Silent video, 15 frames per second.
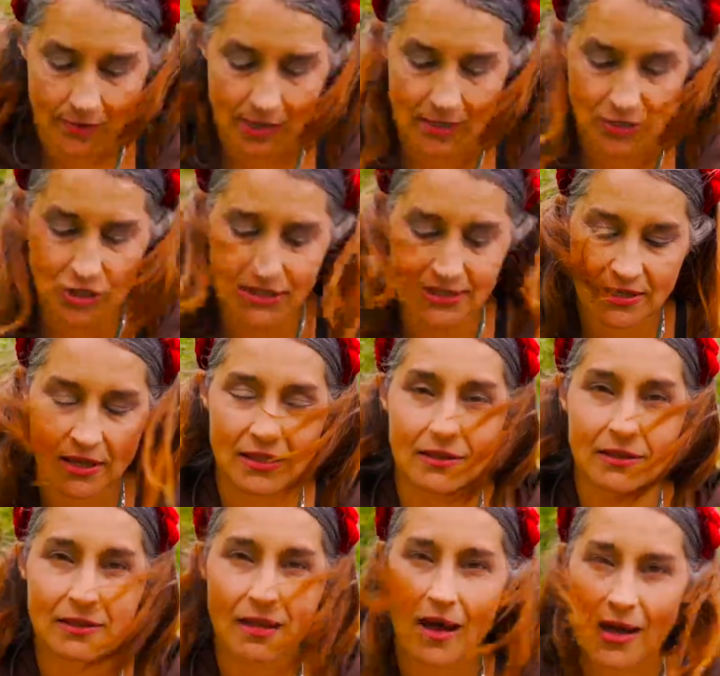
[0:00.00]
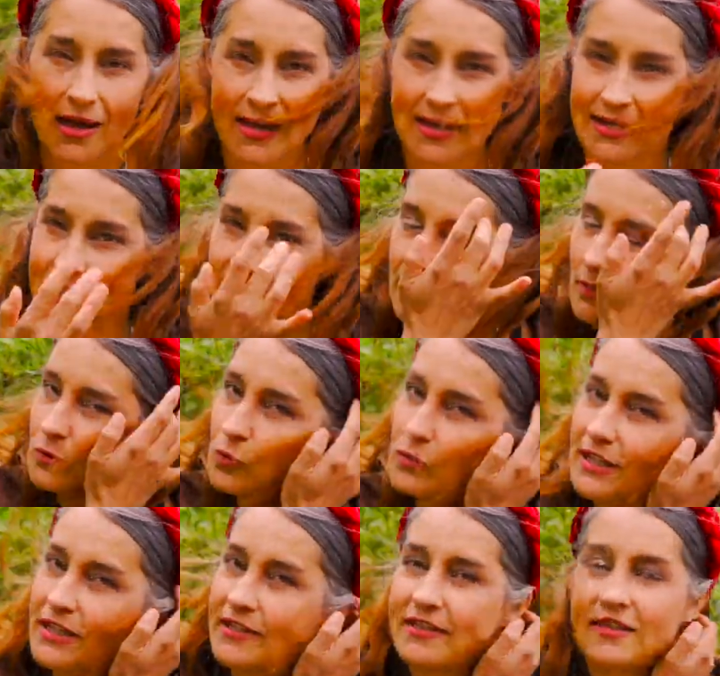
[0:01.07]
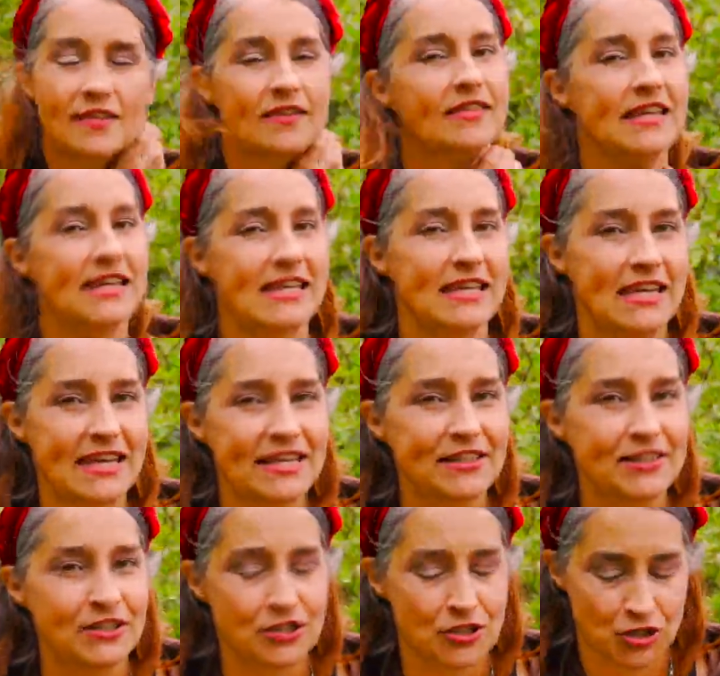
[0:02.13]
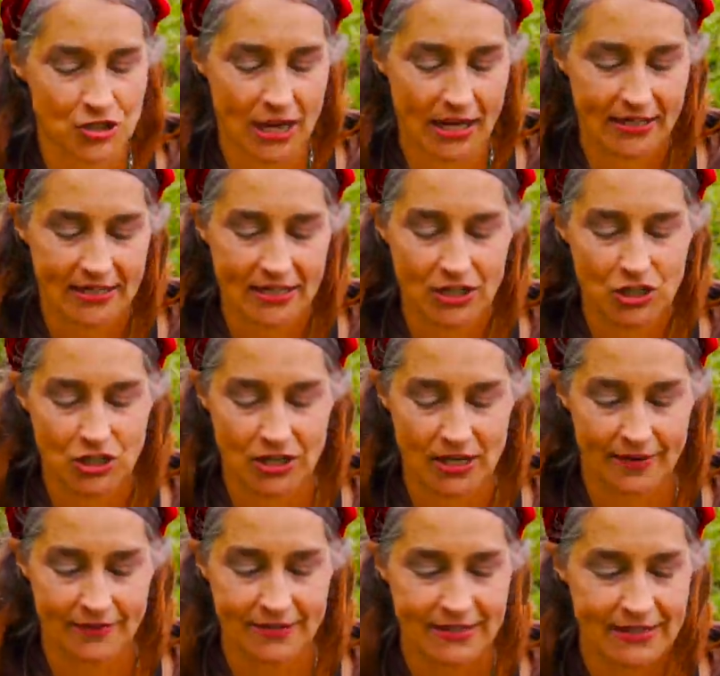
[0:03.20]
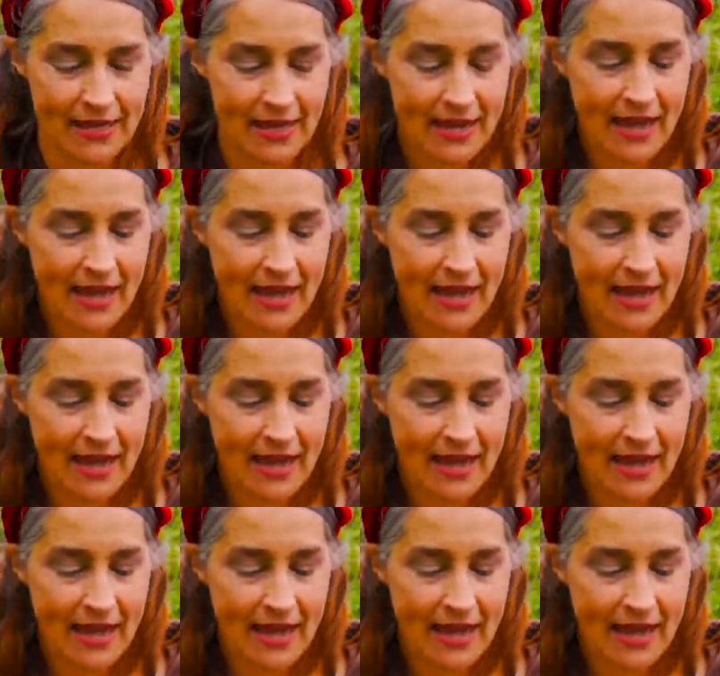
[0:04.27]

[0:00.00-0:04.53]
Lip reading: and just align with the energetic shifts